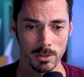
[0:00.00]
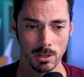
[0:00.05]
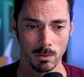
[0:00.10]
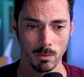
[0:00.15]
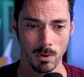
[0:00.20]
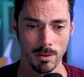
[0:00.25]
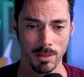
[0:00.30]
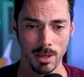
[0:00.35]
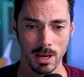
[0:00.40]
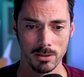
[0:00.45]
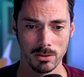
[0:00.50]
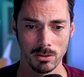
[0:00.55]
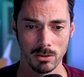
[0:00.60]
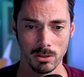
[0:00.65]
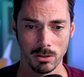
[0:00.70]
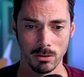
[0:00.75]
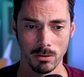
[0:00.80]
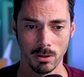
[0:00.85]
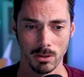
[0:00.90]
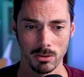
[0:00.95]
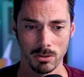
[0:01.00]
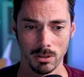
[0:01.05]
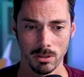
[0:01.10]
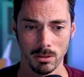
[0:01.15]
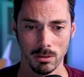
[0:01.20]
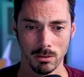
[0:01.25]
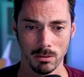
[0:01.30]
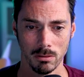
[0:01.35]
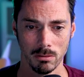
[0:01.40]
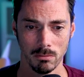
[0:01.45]
So
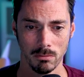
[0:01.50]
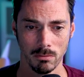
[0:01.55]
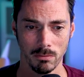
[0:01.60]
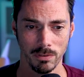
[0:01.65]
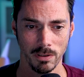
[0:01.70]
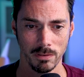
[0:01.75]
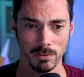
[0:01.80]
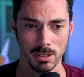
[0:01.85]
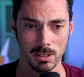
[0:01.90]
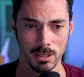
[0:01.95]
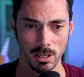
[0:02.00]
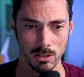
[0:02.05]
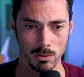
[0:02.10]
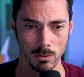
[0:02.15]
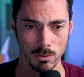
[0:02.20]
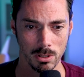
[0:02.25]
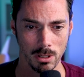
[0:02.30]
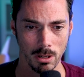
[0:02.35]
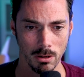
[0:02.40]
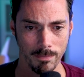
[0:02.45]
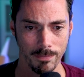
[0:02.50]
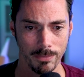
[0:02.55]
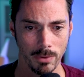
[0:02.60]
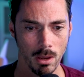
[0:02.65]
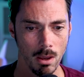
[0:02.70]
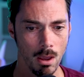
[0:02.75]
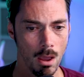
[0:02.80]
1,256 or so.